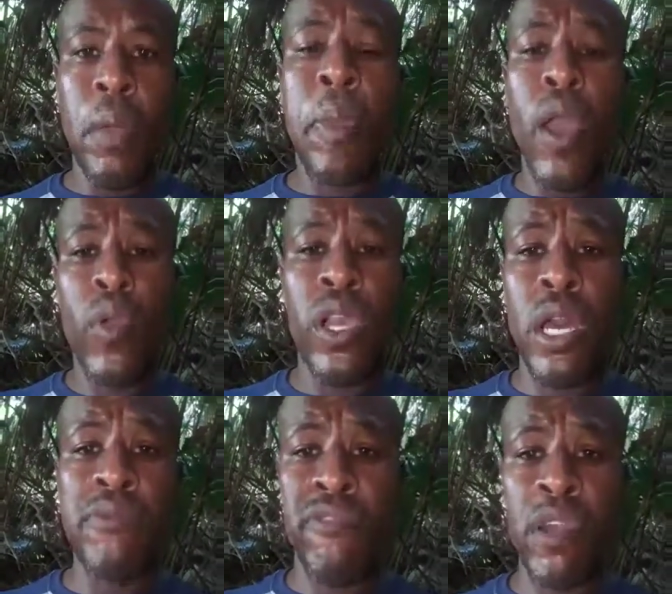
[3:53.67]
Power
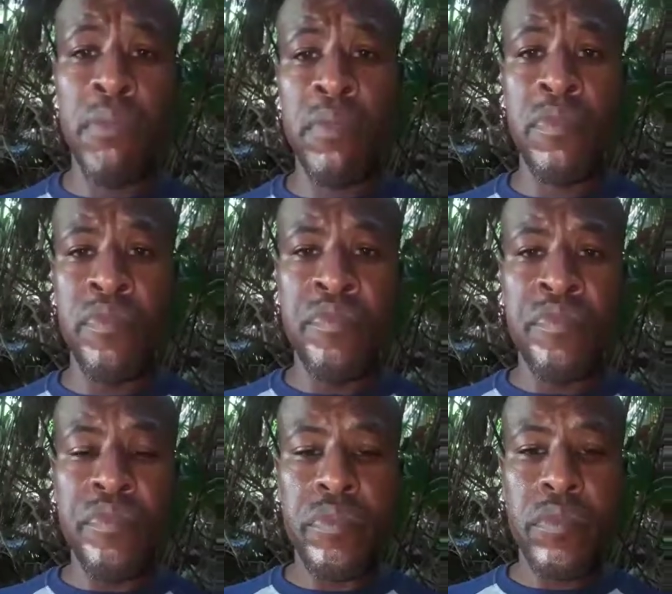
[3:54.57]
comes from
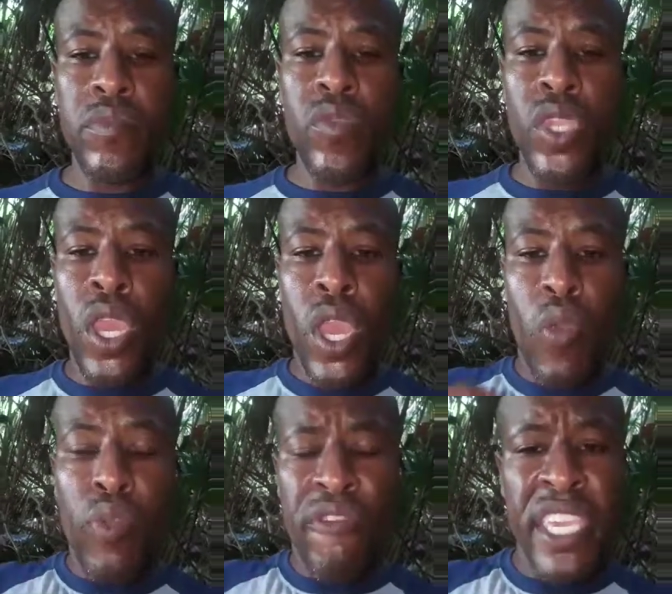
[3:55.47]

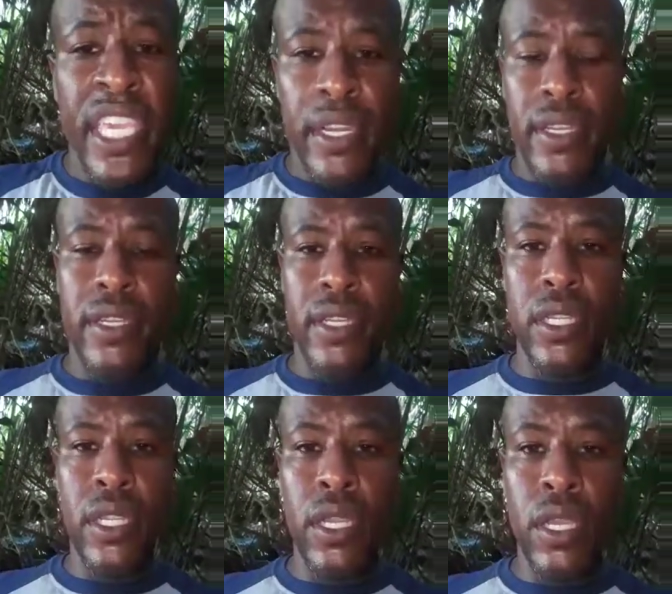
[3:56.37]
within.
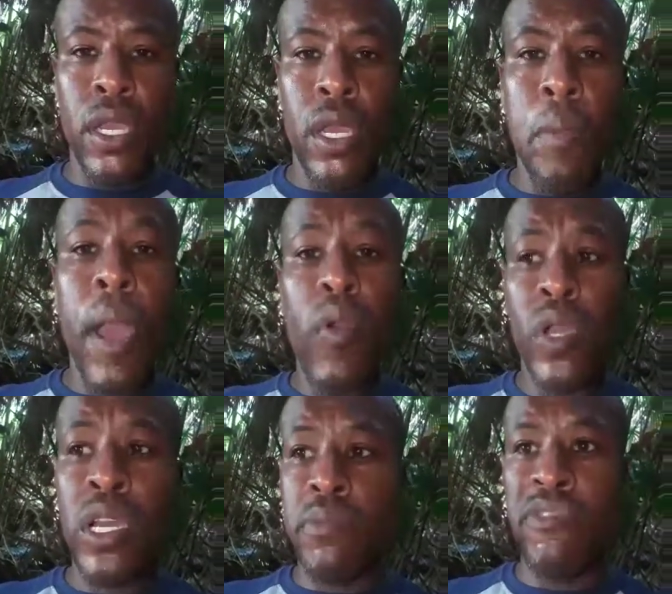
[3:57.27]

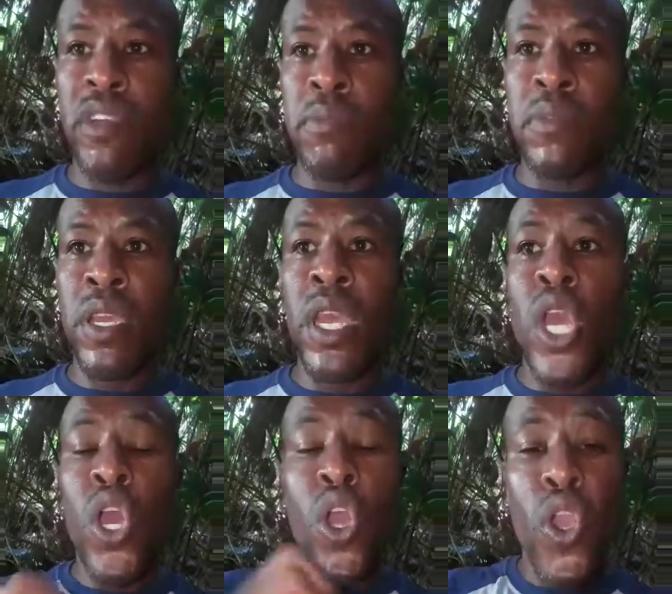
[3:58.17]
Power comes from
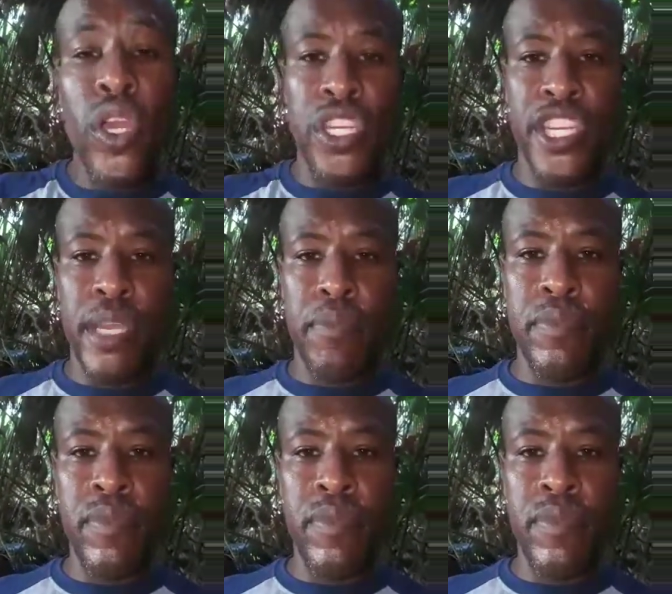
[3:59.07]
ownership